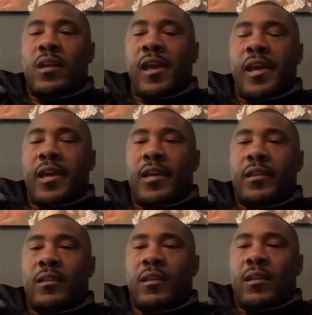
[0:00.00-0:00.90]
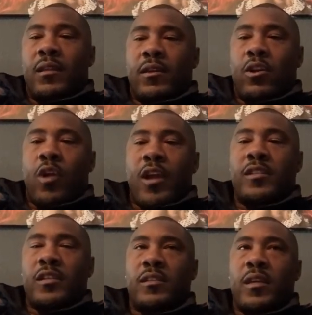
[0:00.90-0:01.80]
And the
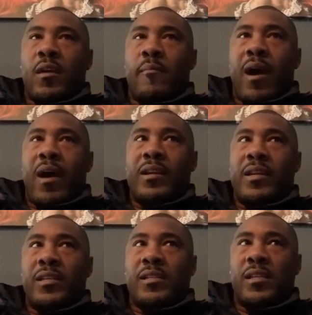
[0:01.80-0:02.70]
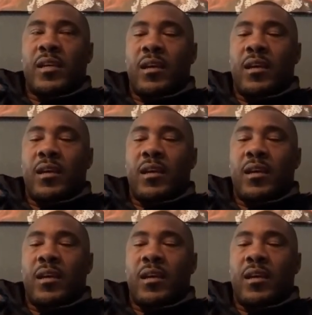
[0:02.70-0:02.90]
craziest thing about it is